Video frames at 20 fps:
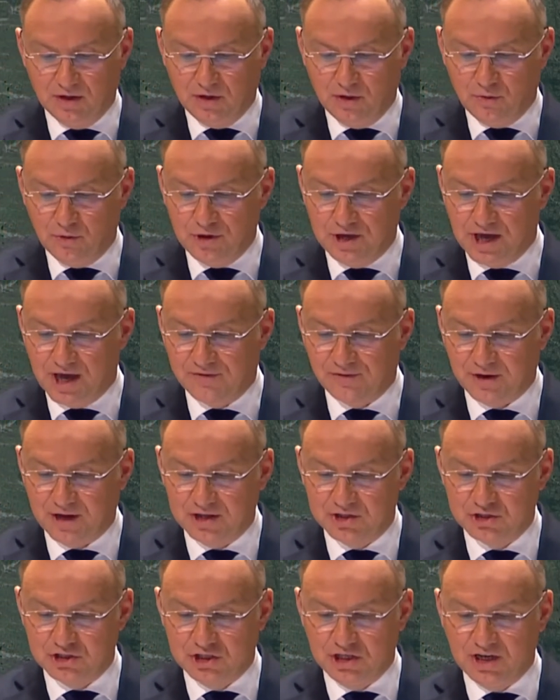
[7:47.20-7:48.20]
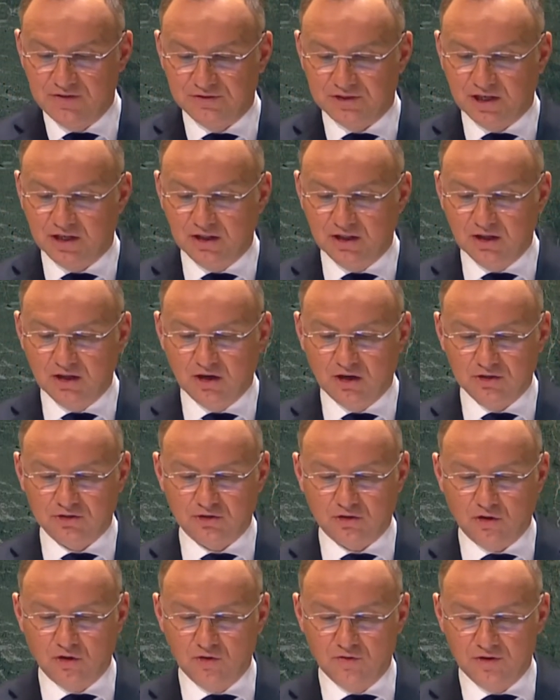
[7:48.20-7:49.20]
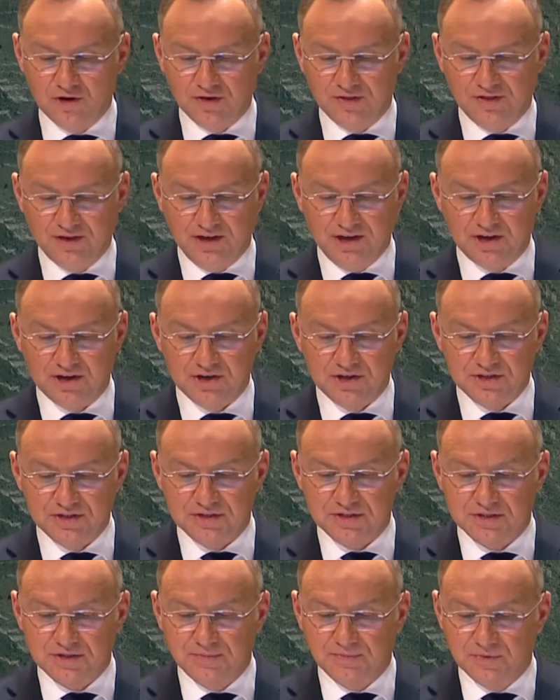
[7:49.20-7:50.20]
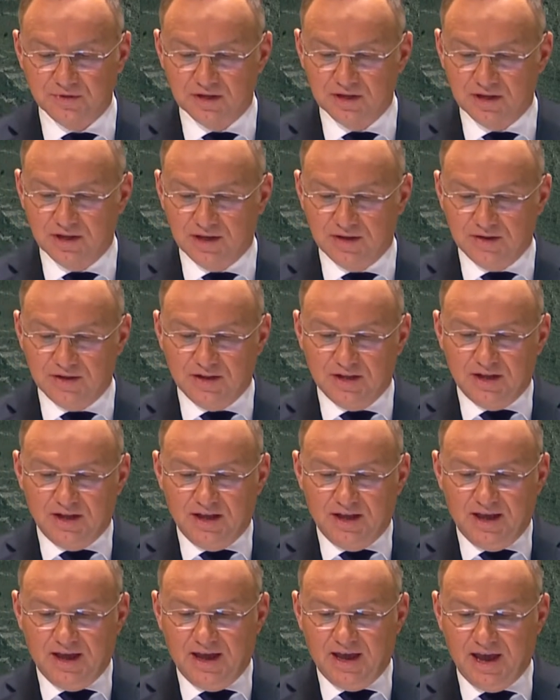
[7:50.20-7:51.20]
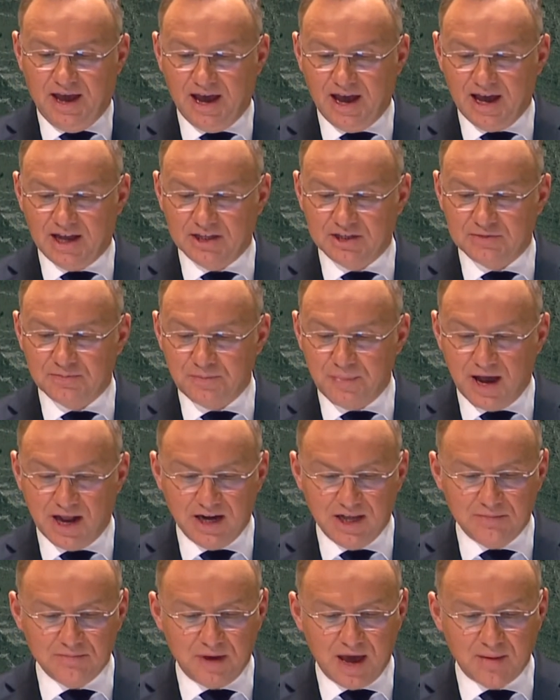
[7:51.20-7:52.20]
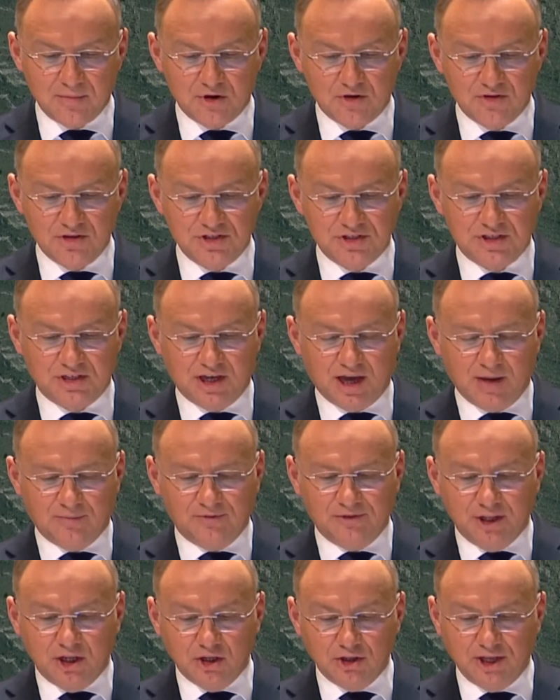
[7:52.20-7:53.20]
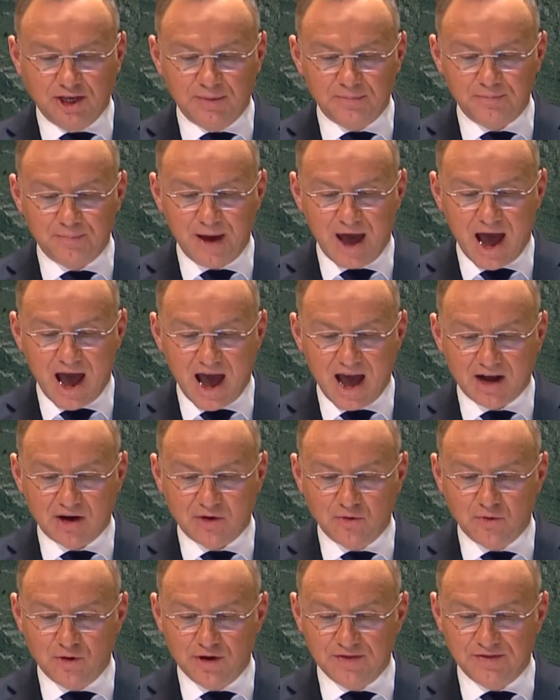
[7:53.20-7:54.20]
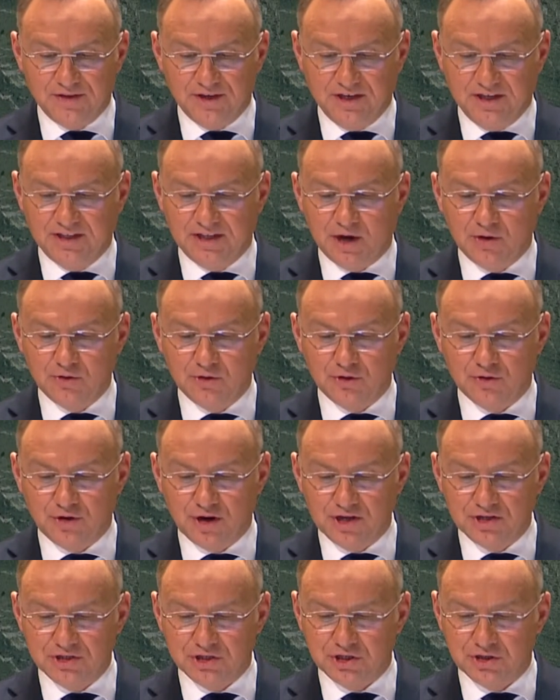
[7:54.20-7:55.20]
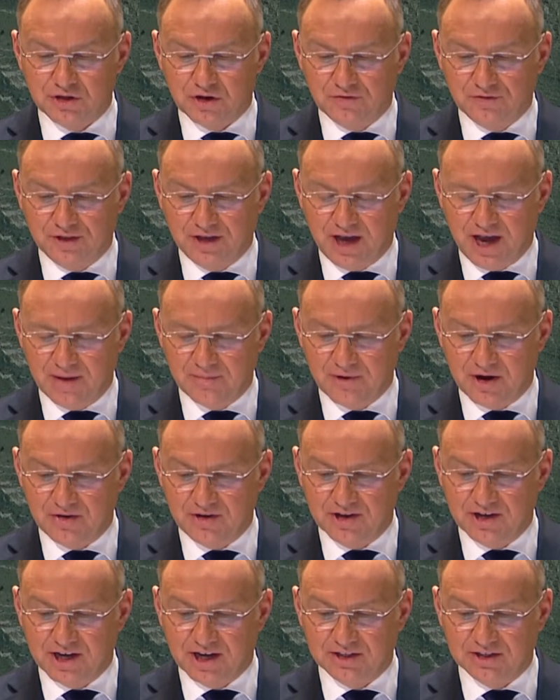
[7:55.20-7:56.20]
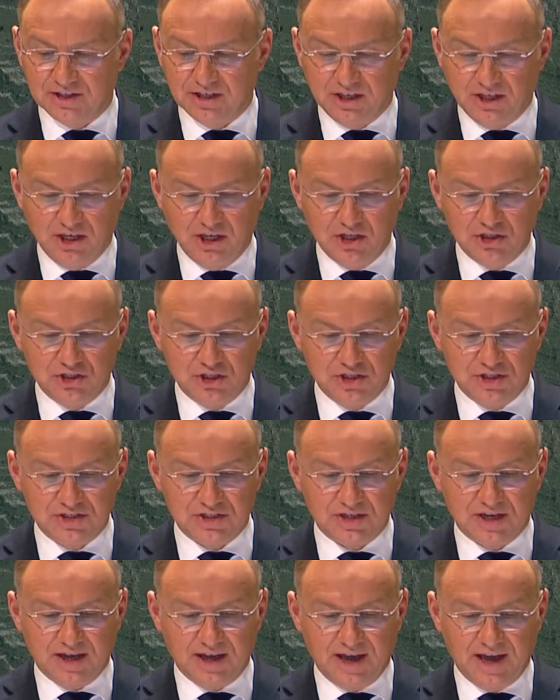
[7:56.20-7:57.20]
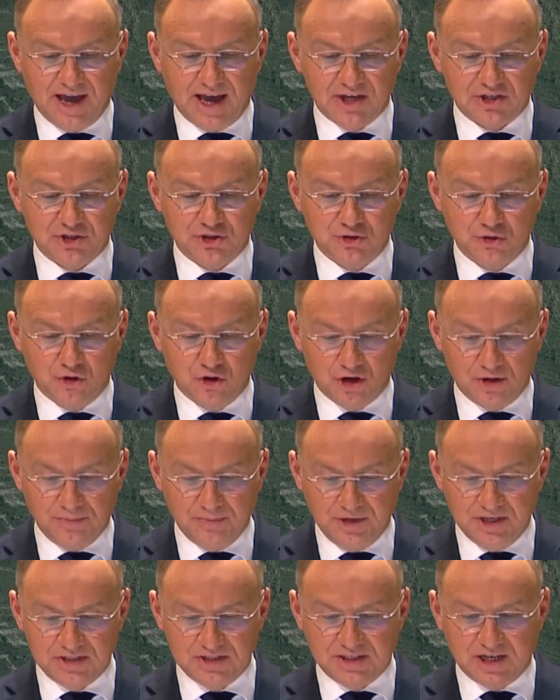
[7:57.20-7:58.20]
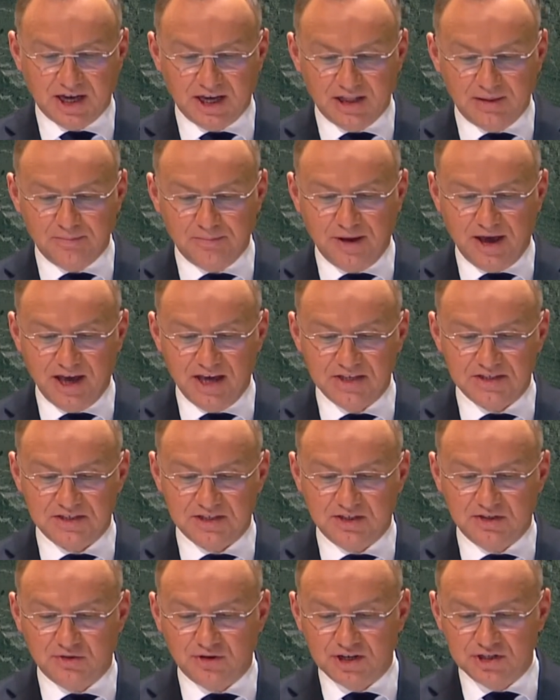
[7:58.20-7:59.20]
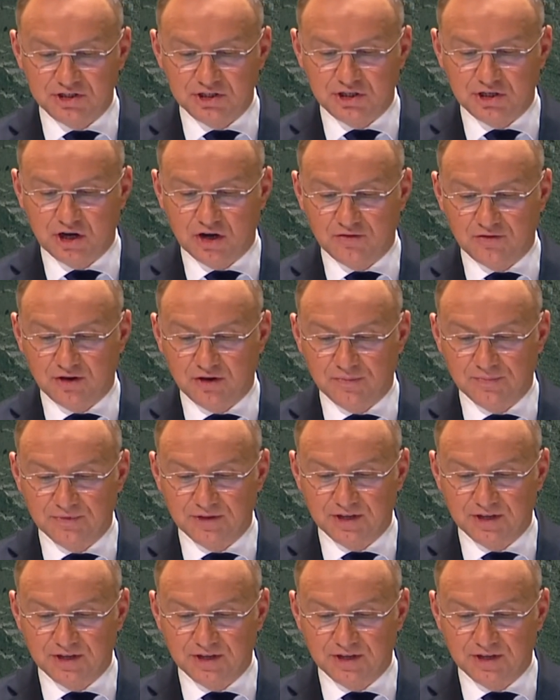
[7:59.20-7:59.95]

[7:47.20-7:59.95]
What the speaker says: We have achieved a lot over the years, and many memories come flooding back with the inauguration of the American Aegis Ashore missile base in Redzikowo